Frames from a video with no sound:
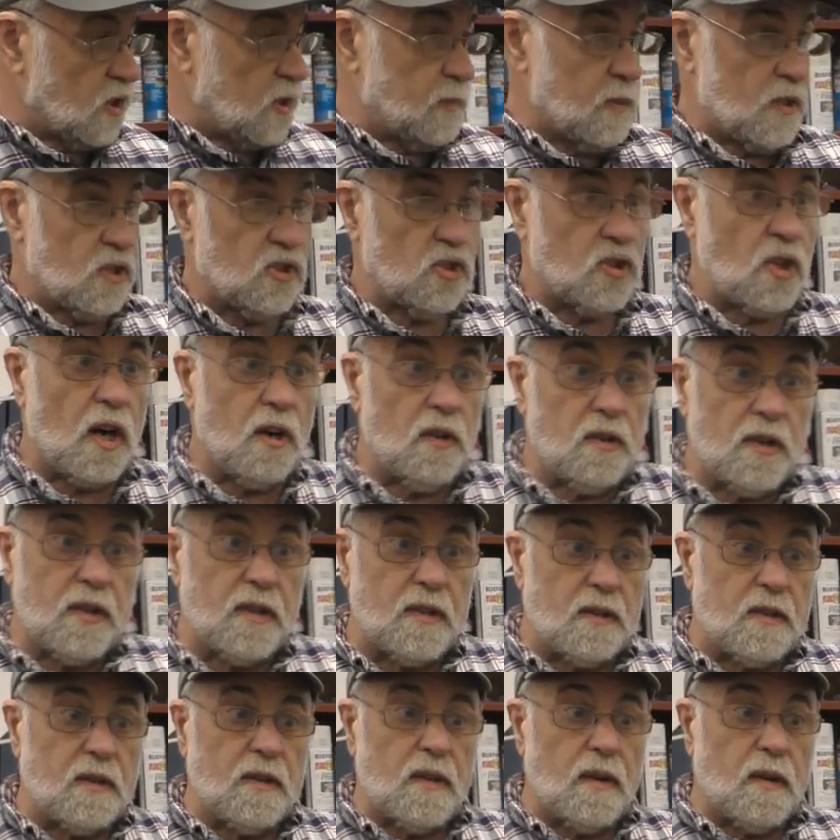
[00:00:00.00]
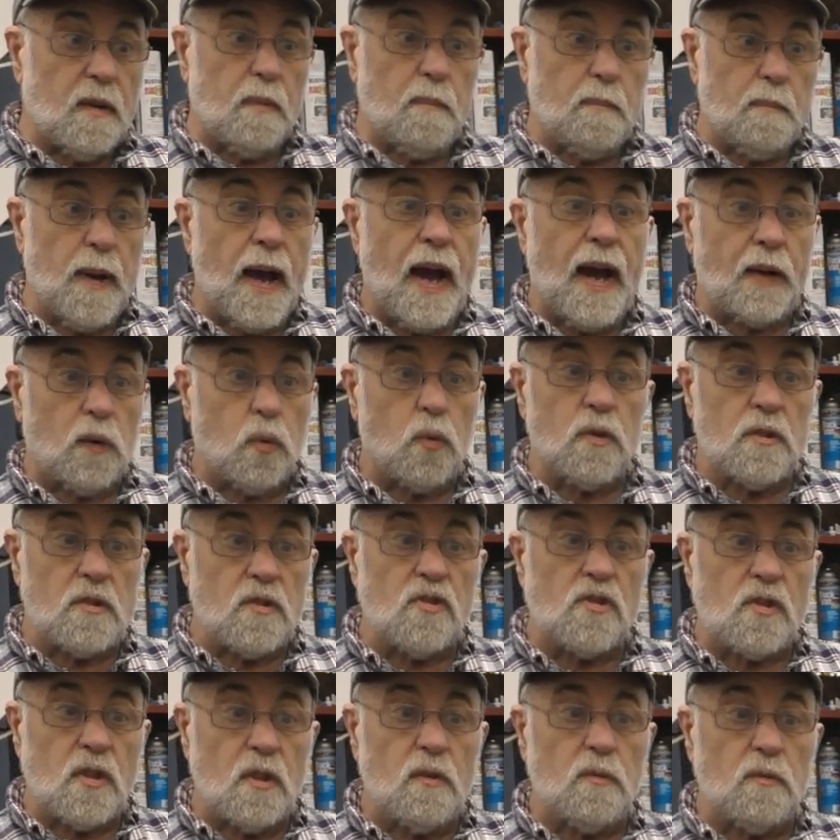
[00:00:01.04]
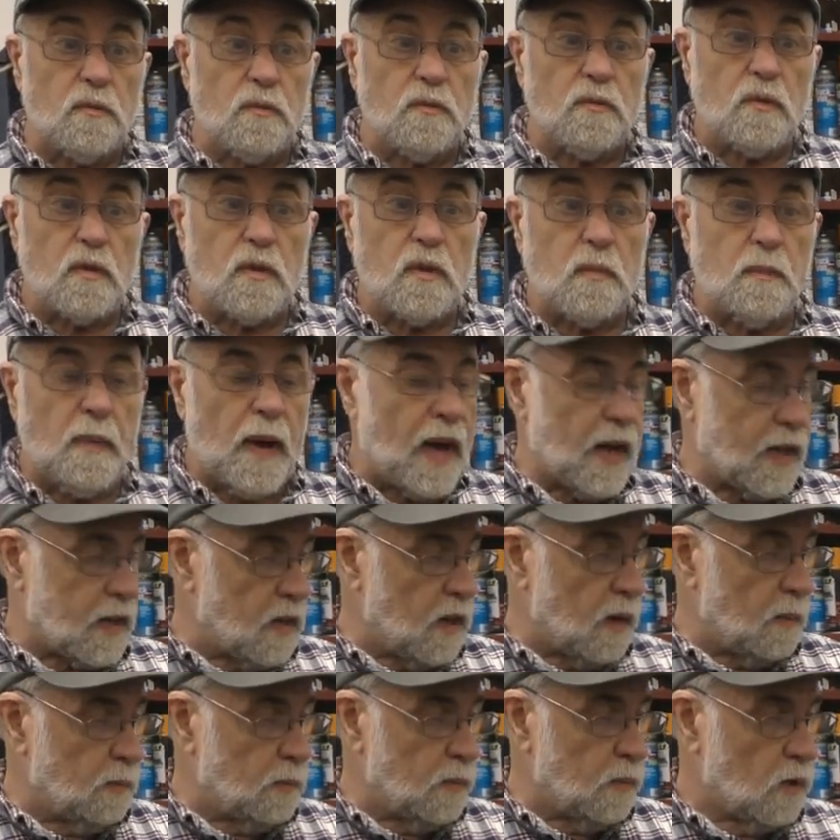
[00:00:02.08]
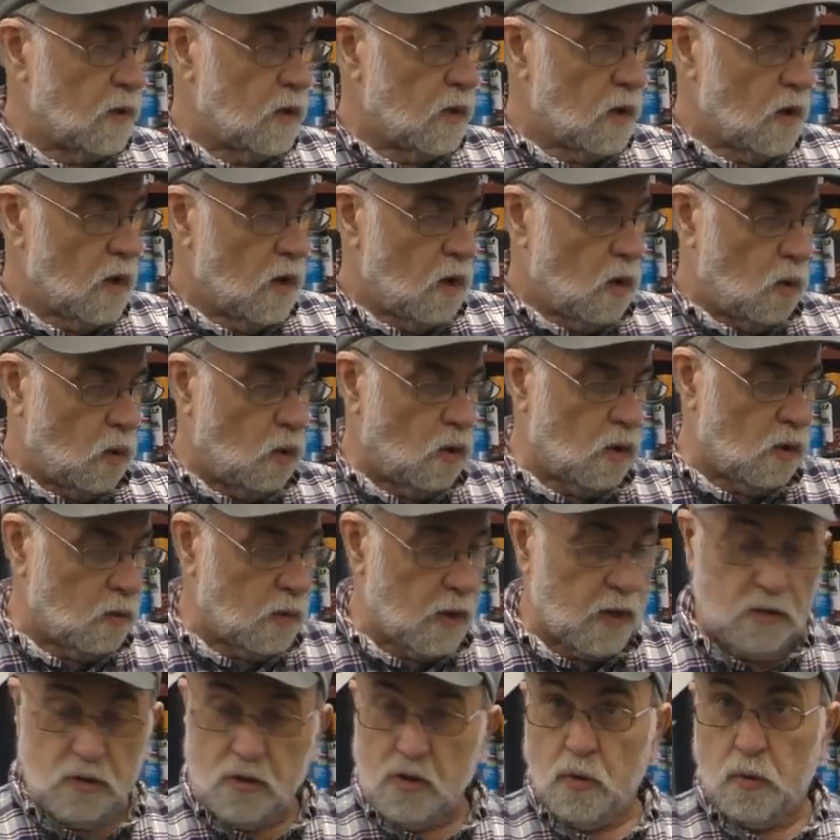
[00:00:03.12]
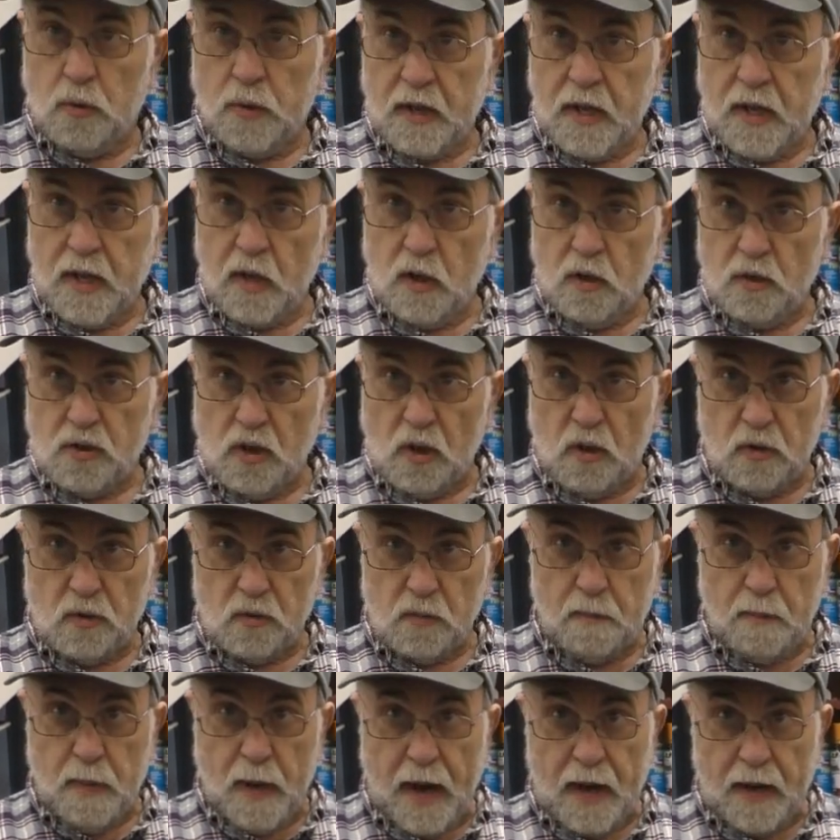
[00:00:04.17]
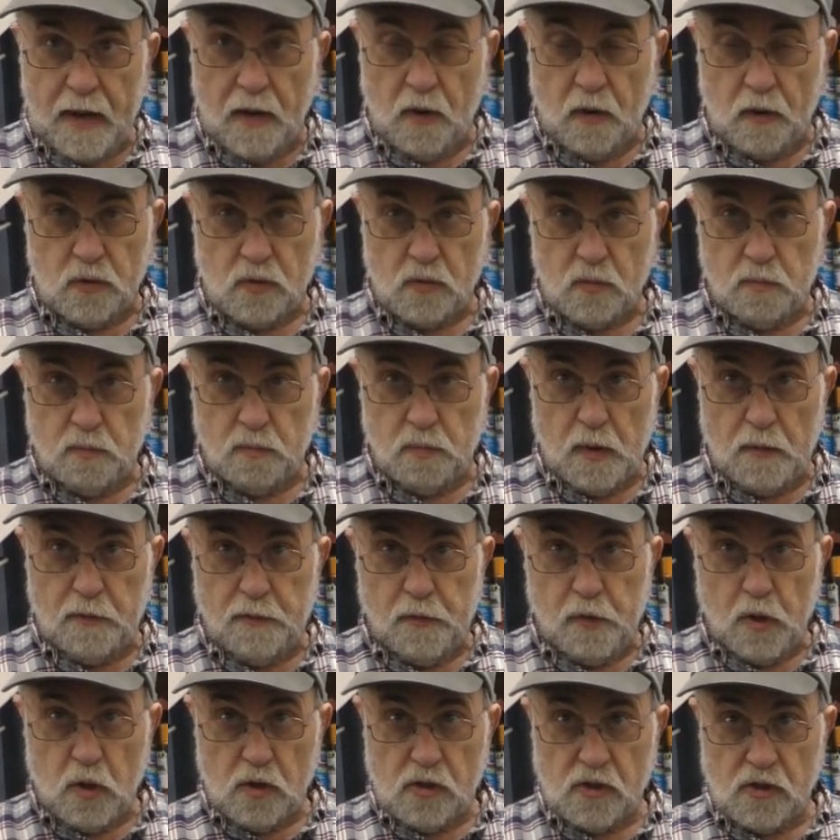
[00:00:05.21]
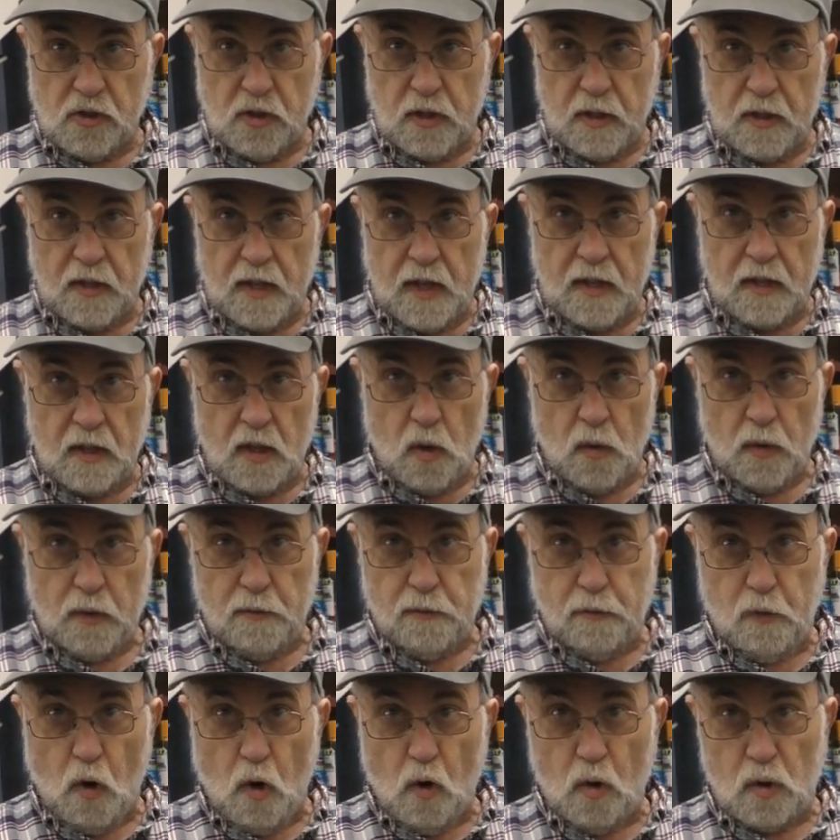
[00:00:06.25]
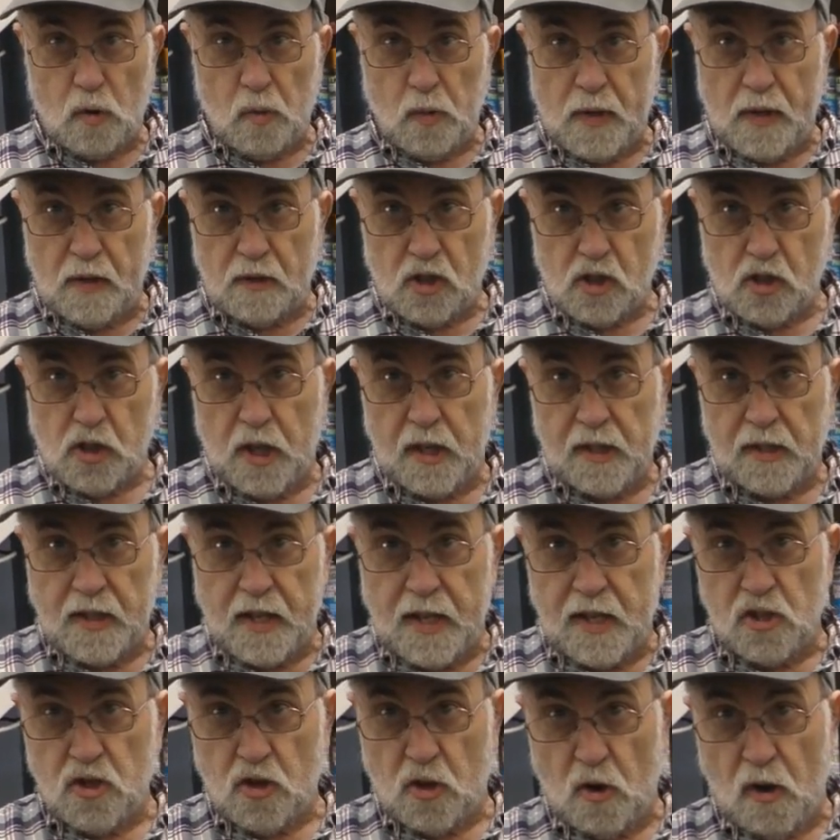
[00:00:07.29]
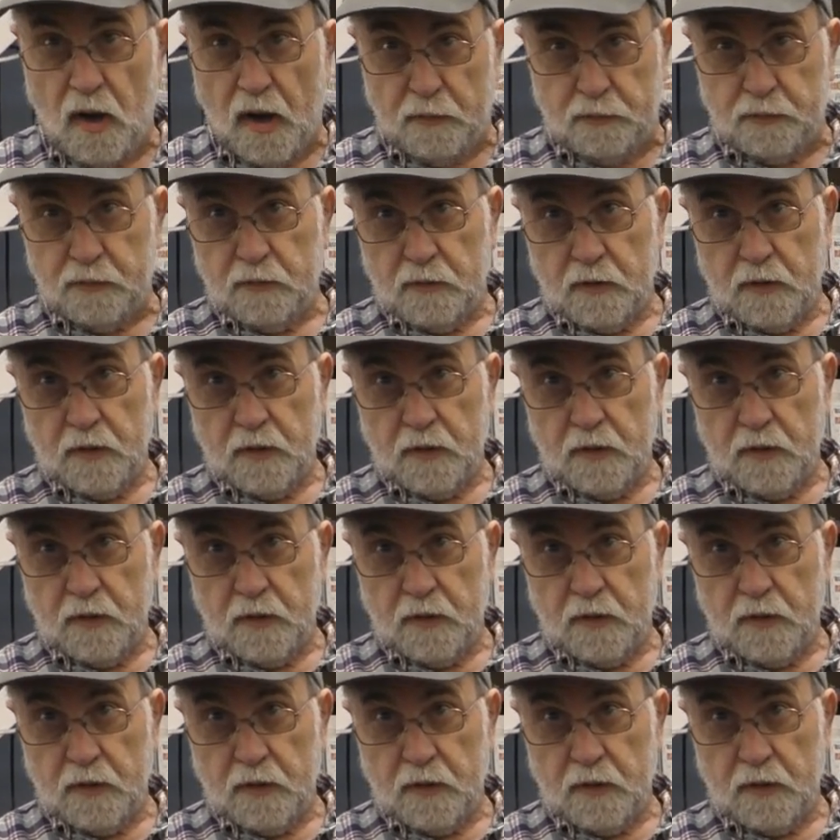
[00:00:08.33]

could be started backwards and to back up, or what I was doing here is I was reversing and going forward without shutting the engine off.